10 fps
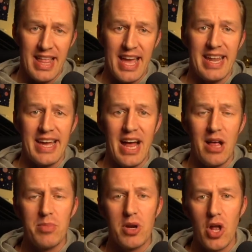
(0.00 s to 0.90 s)
and I
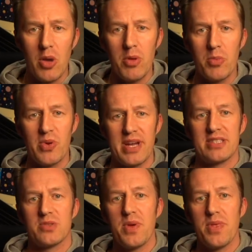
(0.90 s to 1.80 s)
help global
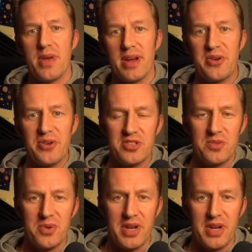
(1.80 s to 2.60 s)
brands with their customer